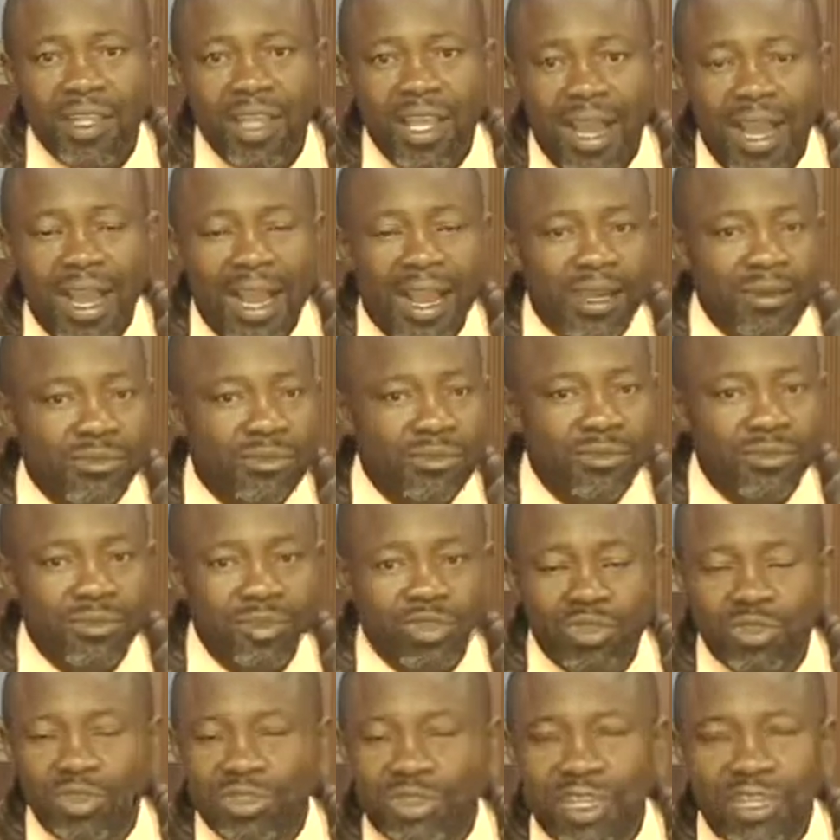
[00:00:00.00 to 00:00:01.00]

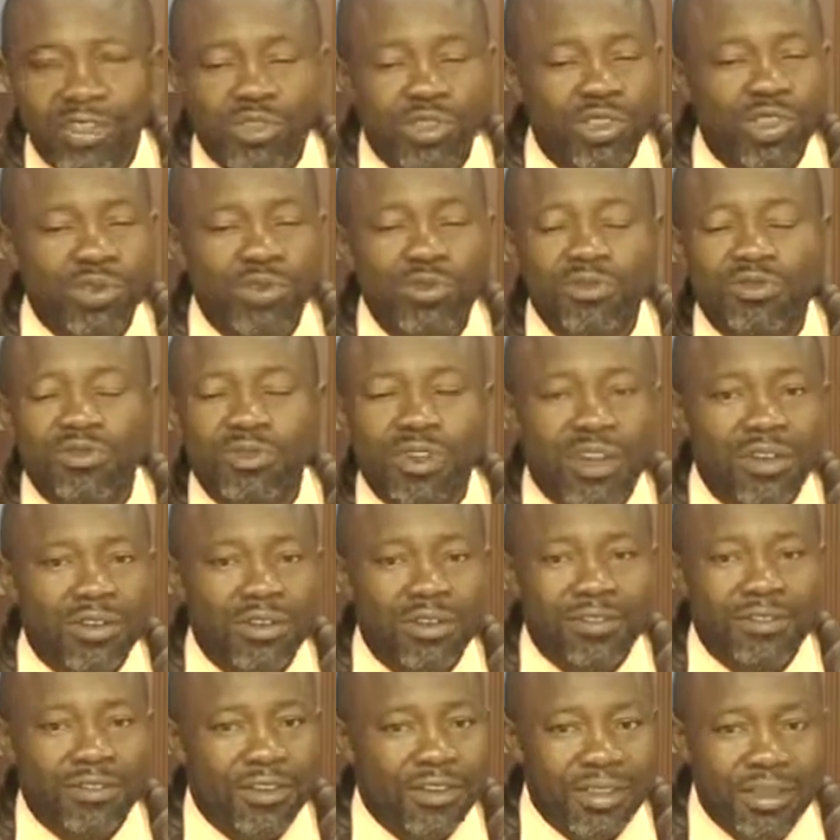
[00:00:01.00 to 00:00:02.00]
Those are two very
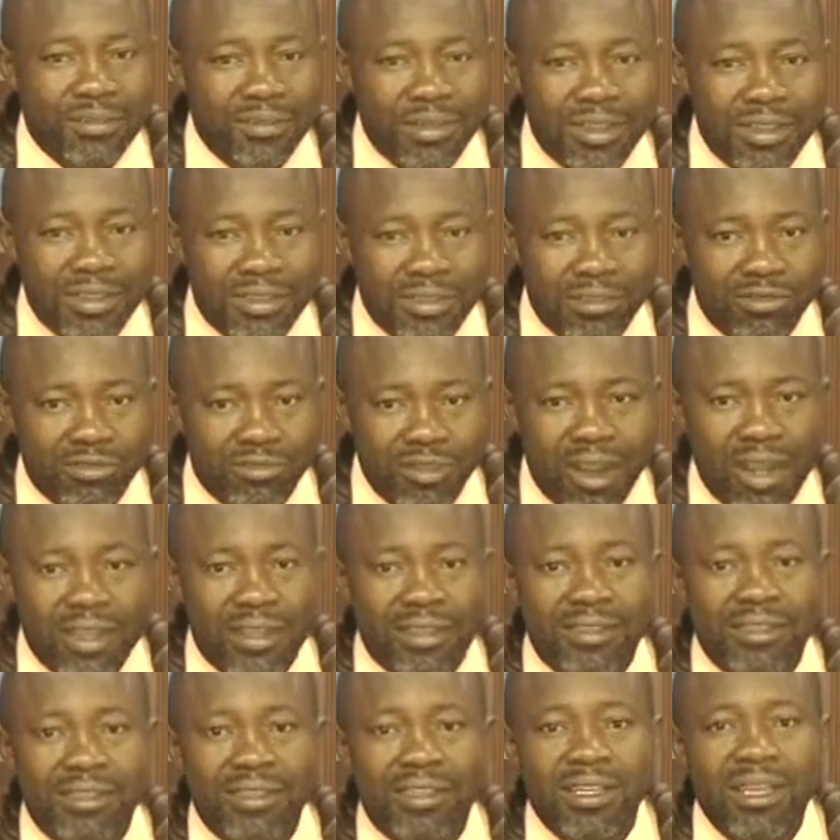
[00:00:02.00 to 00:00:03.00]
fundamental
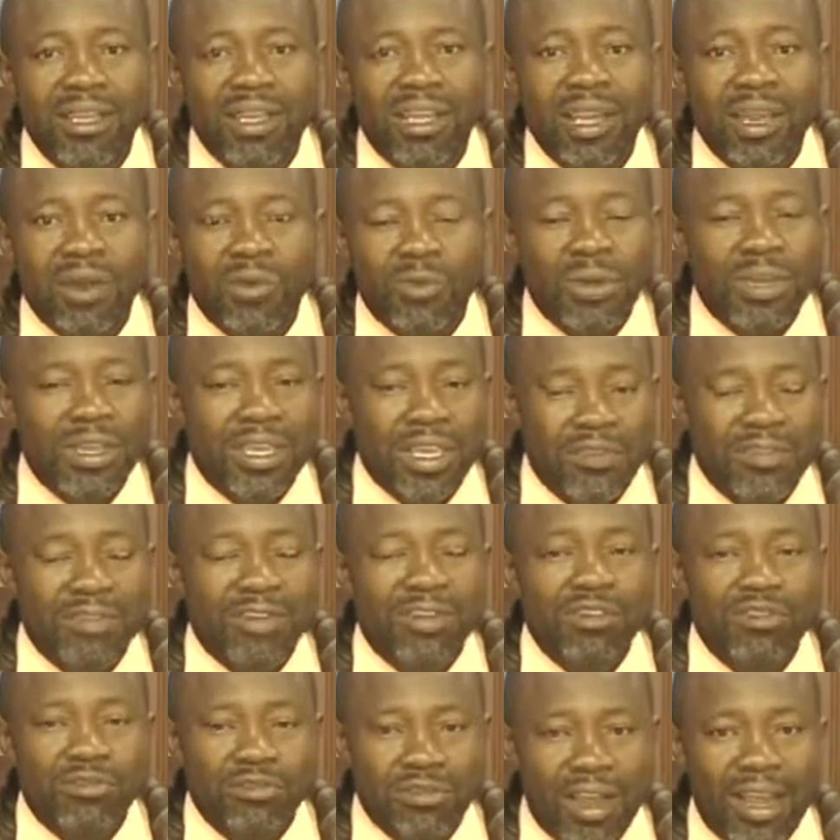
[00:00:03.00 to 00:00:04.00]
rights. We're
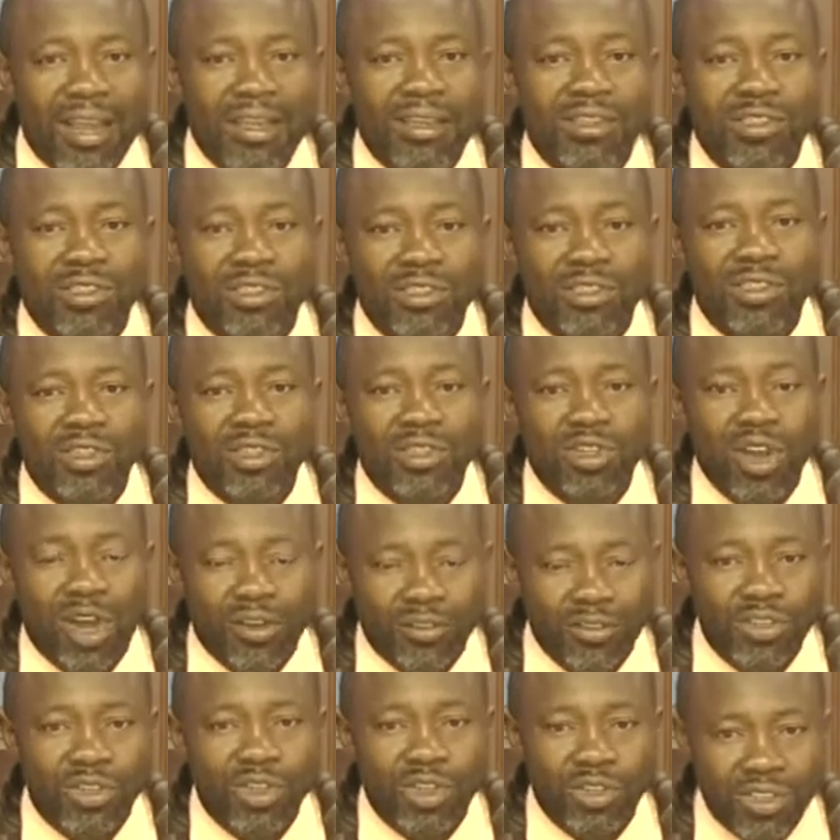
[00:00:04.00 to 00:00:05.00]
given the rights to
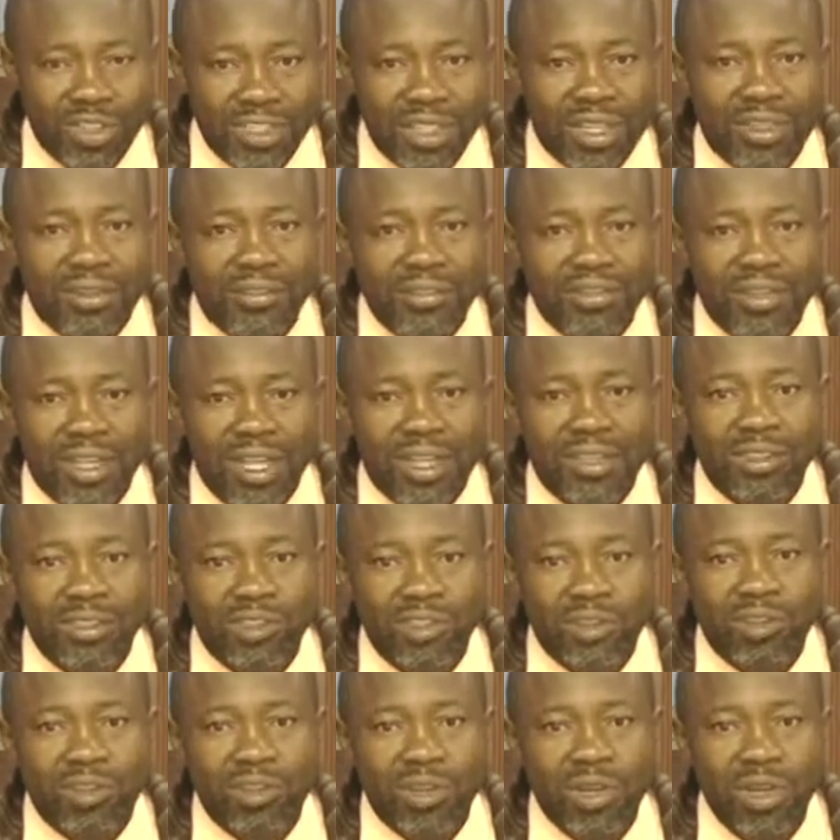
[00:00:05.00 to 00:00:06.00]
govern ourselves and
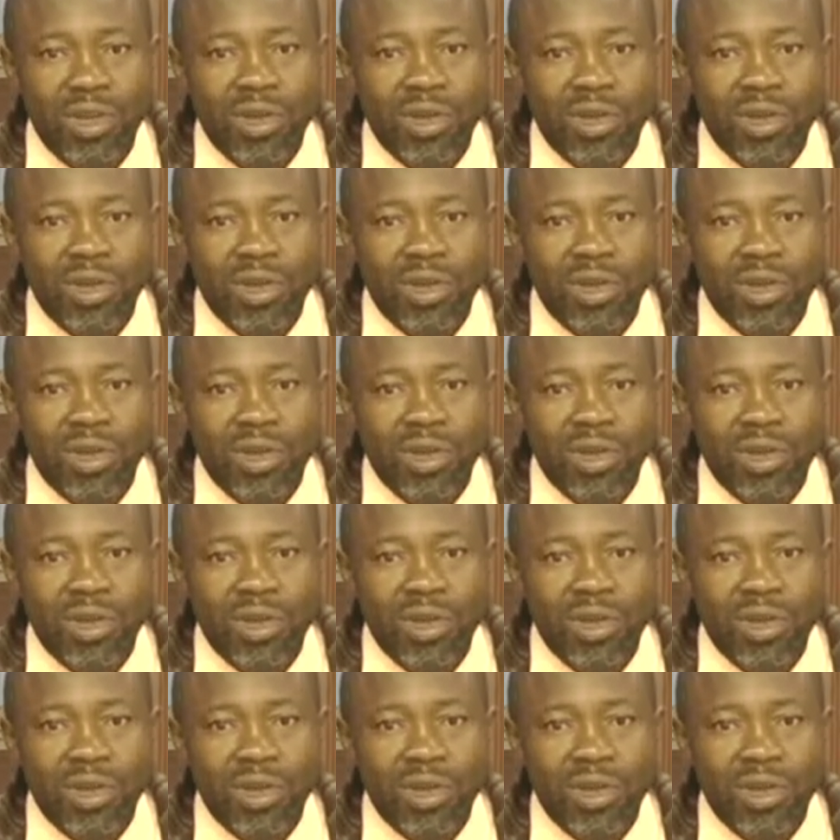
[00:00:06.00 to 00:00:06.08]
to